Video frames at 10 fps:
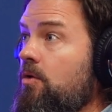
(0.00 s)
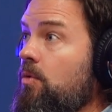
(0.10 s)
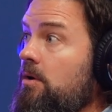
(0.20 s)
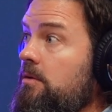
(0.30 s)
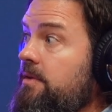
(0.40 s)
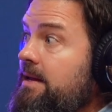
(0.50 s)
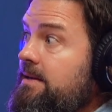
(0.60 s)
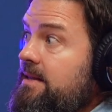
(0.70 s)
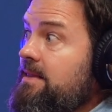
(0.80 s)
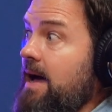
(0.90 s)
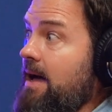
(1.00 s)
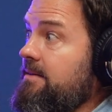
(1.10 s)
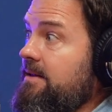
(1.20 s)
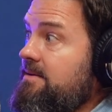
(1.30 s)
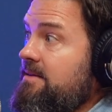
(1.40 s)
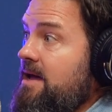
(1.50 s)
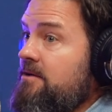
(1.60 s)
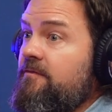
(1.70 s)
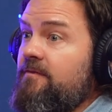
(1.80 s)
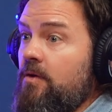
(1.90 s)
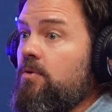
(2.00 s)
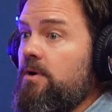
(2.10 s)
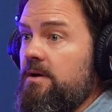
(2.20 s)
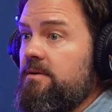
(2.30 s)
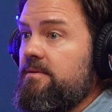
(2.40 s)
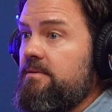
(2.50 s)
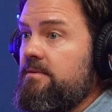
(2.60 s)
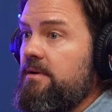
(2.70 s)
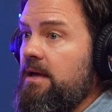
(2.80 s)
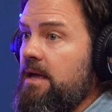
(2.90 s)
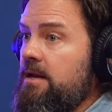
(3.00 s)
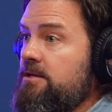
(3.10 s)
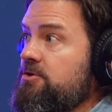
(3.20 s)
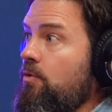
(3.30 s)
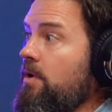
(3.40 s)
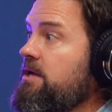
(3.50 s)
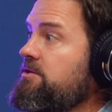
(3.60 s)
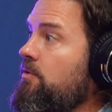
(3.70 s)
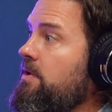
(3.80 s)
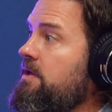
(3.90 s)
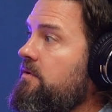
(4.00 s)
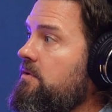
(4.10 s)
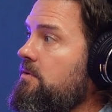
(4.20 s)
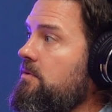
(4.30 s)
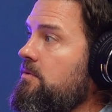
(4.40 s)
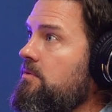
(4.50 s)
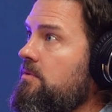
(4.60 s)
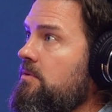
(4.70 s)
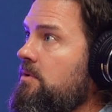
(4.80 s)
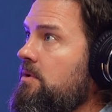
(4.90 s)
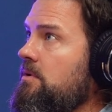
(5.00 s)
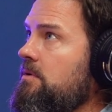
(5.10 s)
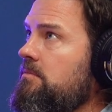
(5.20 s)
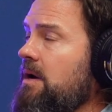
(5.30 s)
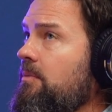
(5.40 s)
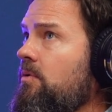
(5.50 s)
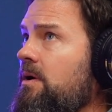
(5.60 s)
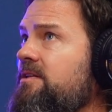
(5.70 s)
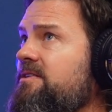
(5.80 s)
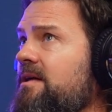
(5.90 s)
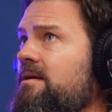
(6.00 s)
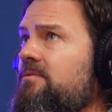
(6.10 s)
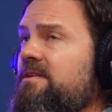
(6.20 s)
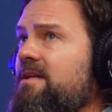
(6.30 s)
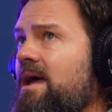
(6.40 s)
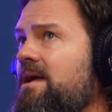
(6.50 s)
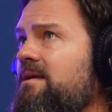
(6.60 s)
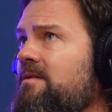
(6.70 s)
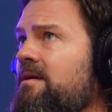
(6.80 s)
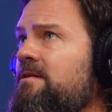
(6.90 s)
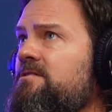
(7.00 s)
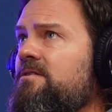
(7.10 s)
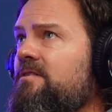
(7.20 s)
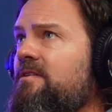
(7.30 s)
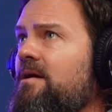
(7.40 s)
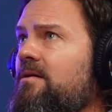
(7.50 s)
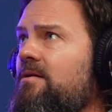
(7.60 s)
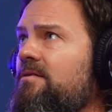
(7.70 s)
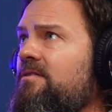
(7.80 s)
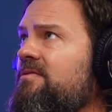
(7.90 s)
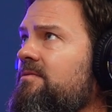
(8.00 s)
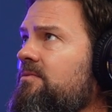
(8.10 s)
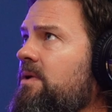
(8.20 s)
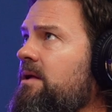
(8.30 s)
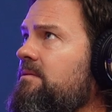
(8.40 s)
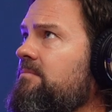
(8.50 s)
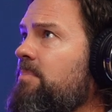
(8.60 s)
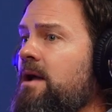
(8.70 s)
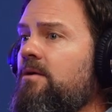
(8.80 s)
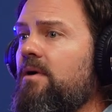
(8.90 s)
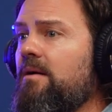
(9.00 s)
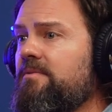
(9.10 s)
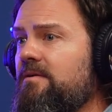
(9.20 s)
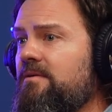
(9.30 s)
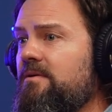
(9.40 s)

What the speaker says: Well, they did that. They did that in Florida. Okay. And in 2022, I want to say it was 18 insurance carriers went bankrupt